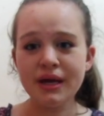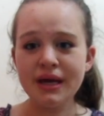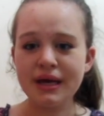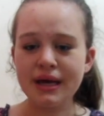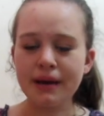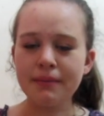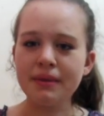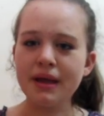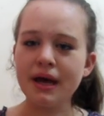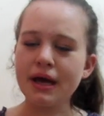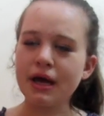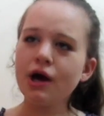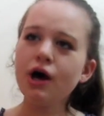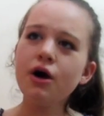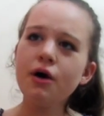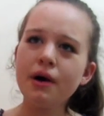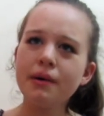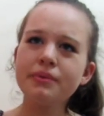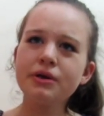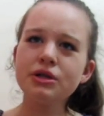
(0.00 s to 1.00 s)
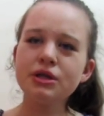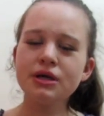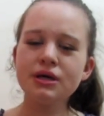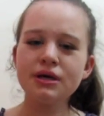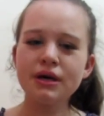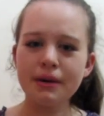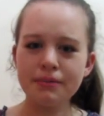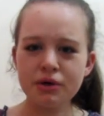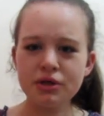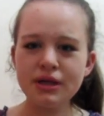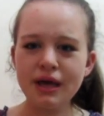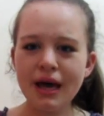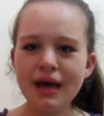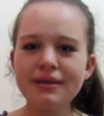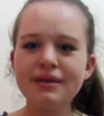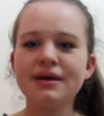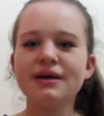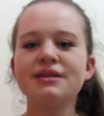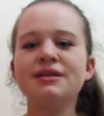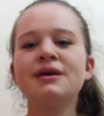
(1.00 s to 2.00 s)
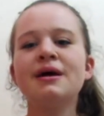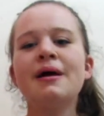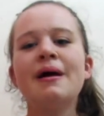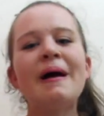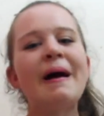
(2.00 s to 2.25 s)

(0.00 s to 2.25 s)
week I'm like, oh, I'm gonna edit,